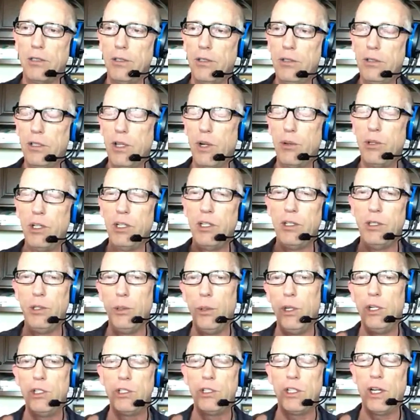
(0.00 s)
So you,
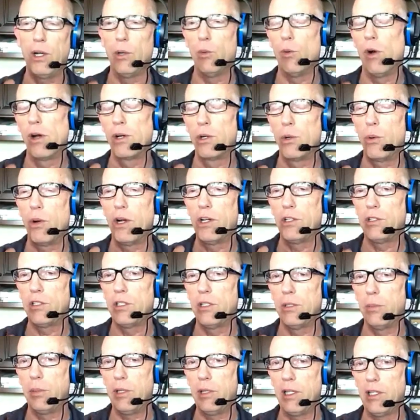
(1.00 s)
you each get one
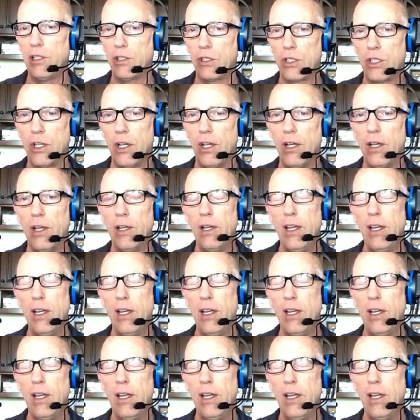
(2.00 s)
question apiece.